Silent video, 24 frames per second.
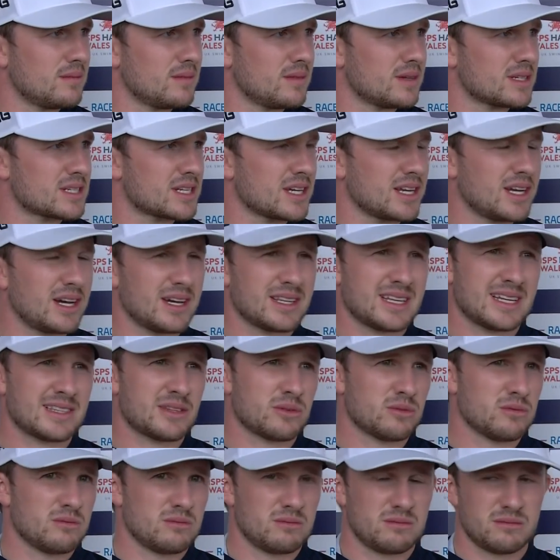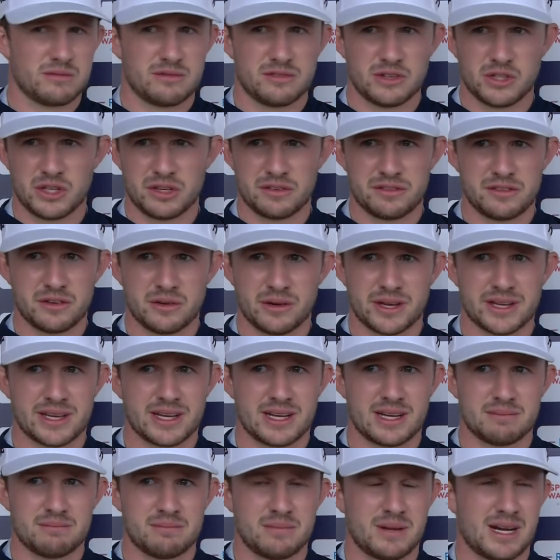It's kind of, I don't really feel like
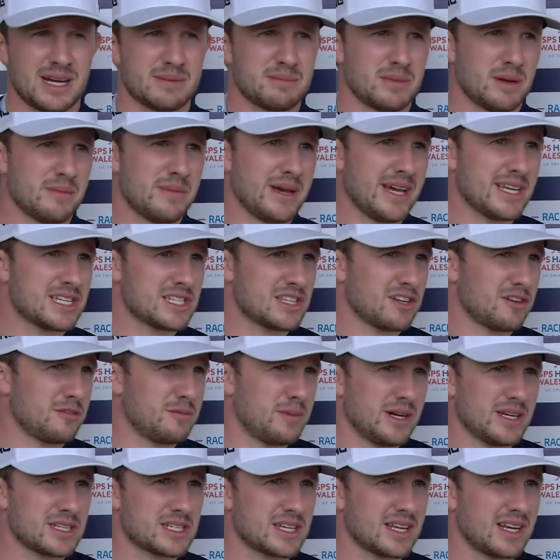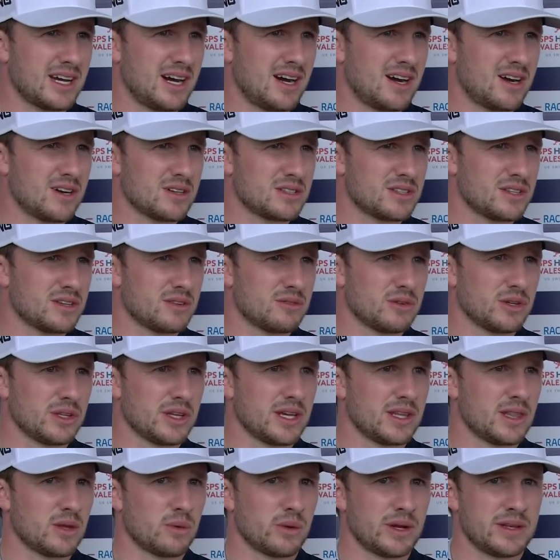I had my best stuff, but it's kind of hard to
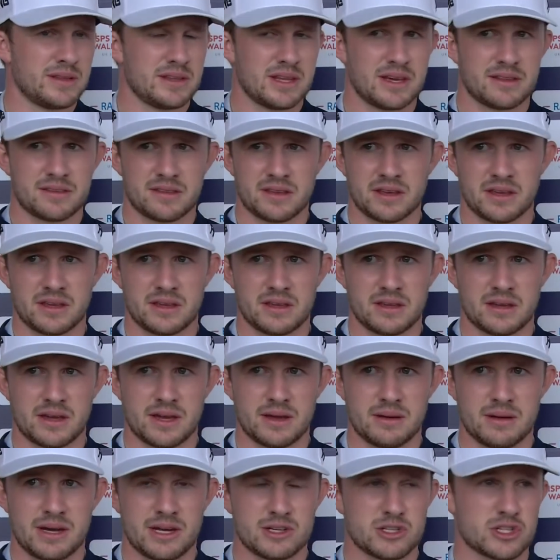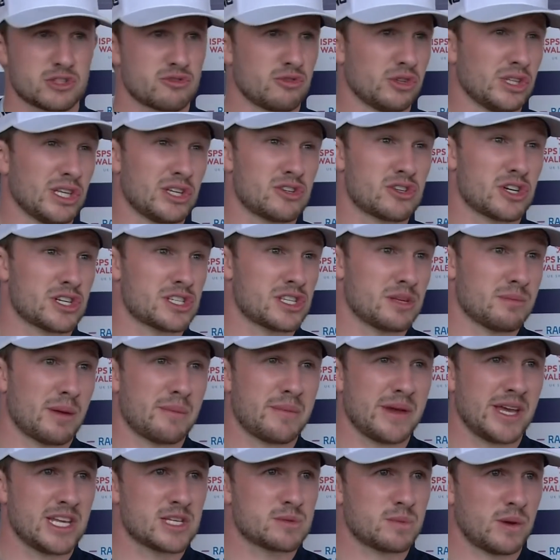really in the wind. I think I just really trusted my
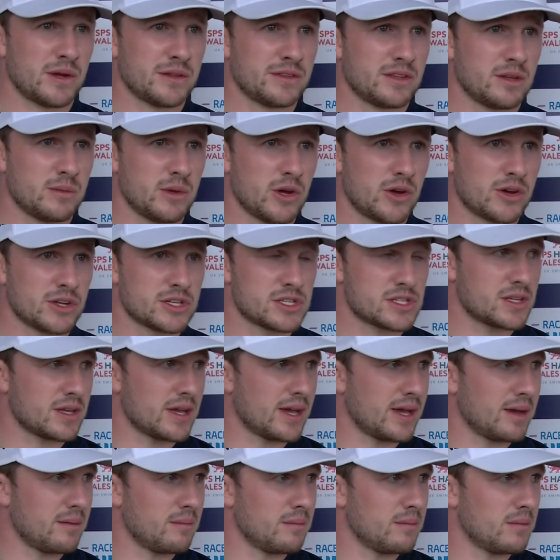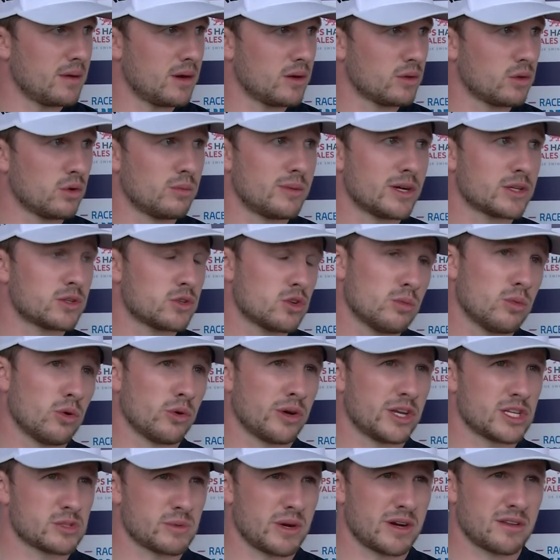pace putting, to be honest. Although my two
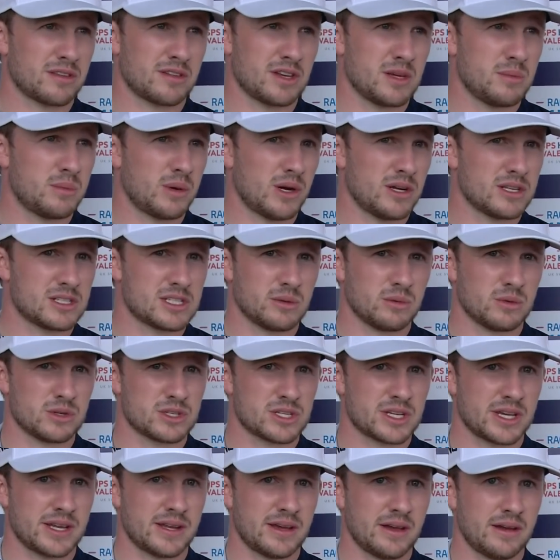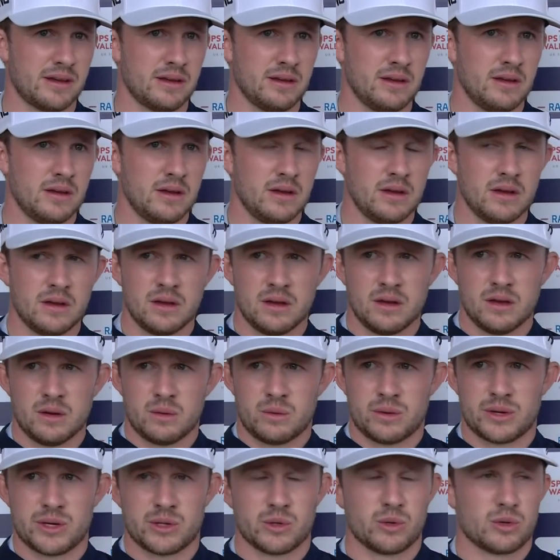bogeys were three putts, it was kind of
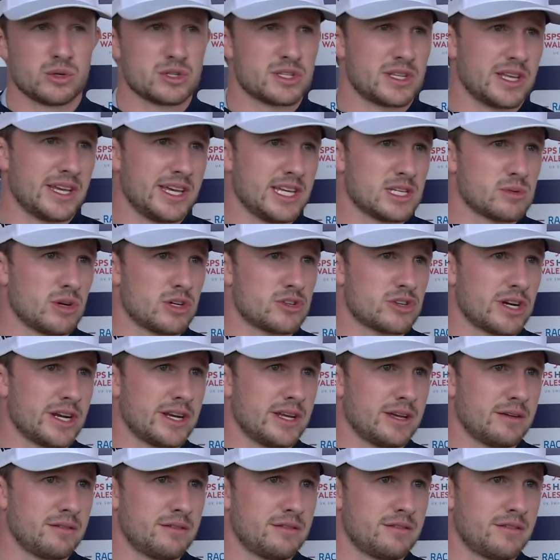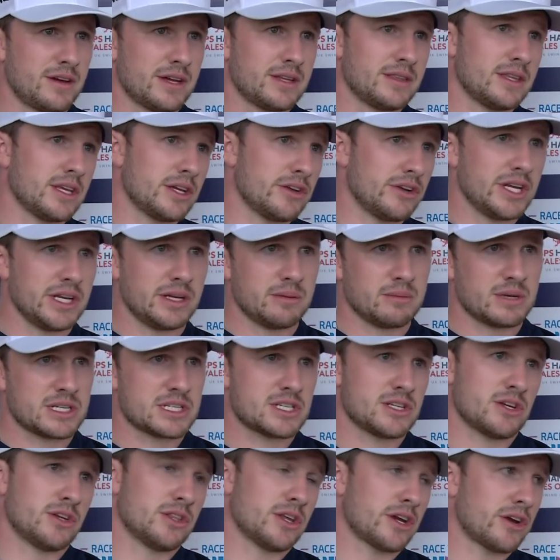one of those days where trying to find the green,
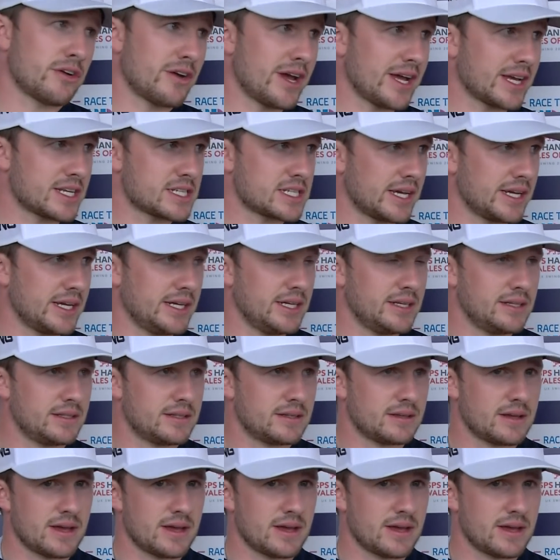missing it on the correct side